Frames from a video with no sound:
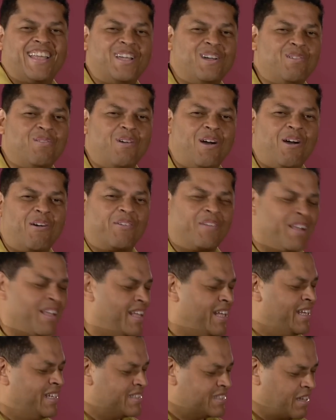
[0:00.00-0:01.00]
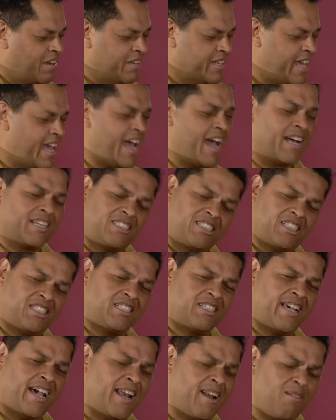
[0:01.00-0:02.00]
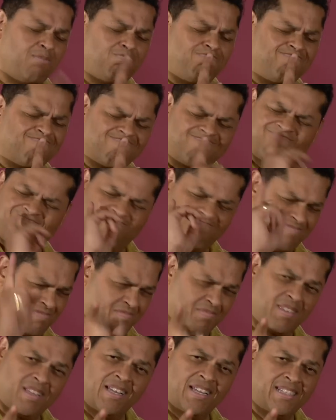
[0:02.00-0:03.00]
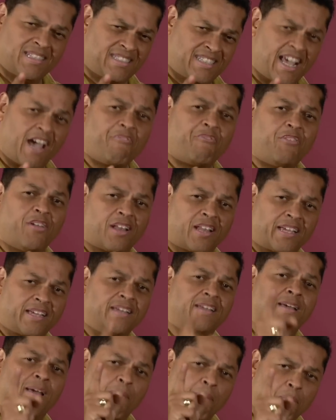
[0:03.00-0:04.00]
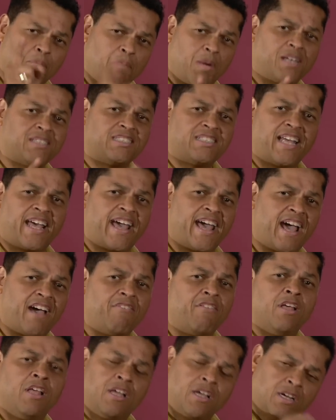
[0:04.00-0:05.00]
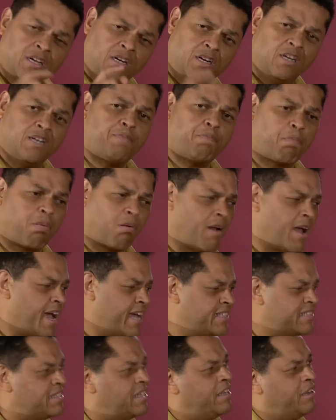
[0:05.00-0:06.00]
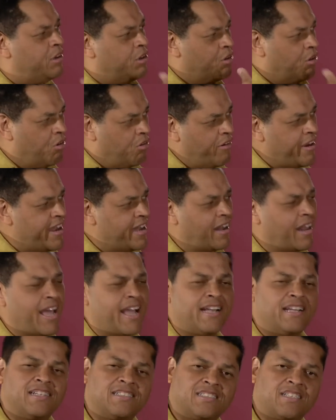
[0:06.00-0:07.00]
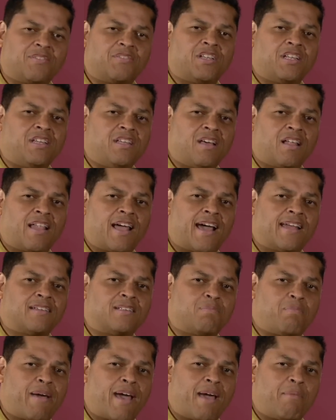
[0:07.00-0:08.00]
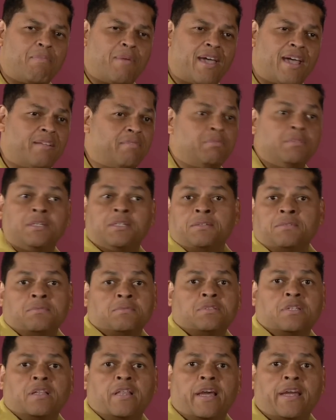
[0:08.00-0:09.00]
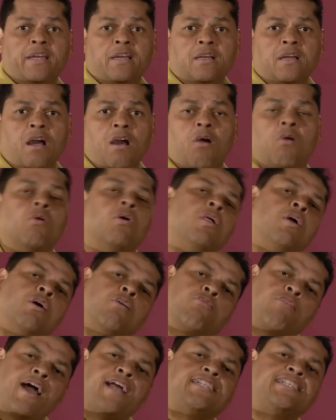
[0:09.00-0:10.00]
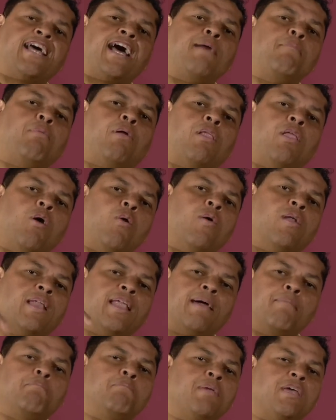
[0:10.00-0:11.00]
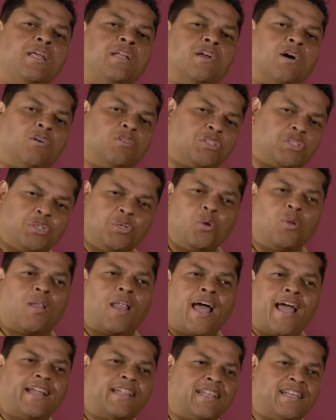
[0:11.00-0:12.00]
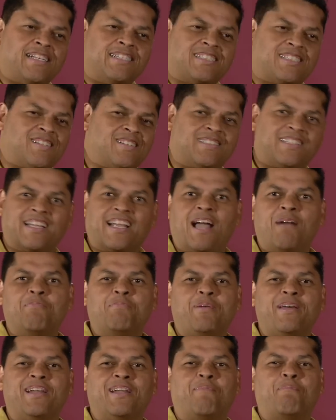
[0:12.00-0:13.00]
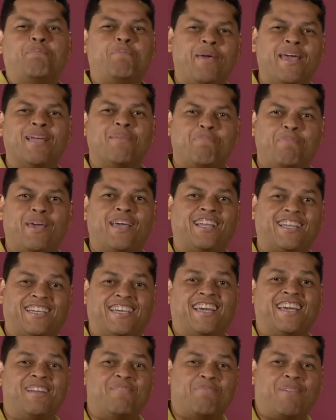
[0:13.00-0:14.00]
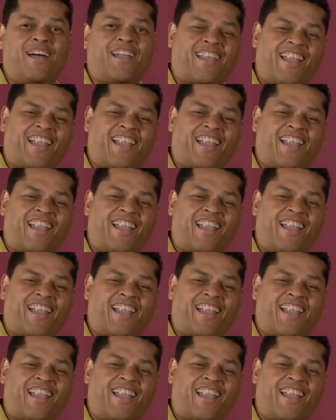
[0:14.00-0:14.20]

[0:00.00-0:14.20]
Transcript: you won't. So yeah, should you get them? Definitely. Must have. Good price. Great likeness of the Neal Adams Batman. So there you go. Write down below and let me know. Do you like this? Do you think I'm being a big, big kid by